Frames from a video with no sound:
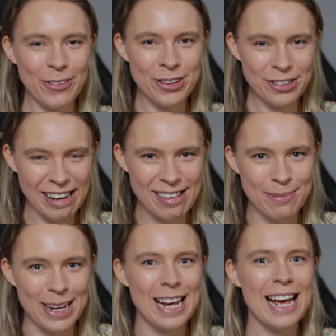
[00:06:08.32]
Although trust
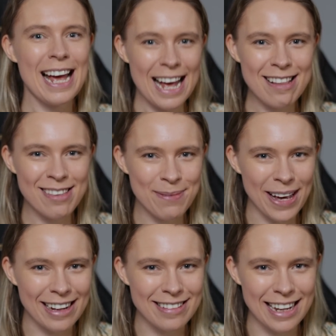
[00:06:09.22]
me, it's
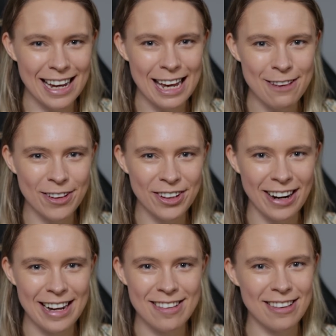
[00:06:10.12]
about to get even
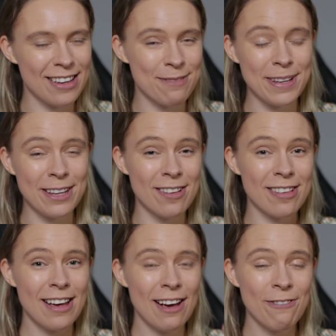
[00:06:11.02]
crazier
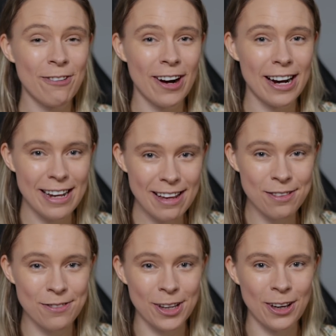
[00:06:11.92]
because for our
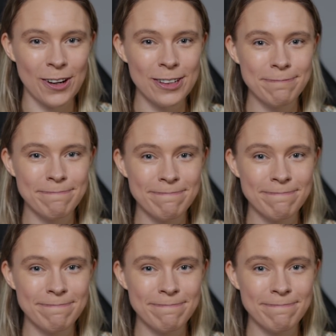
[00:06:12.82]
next video,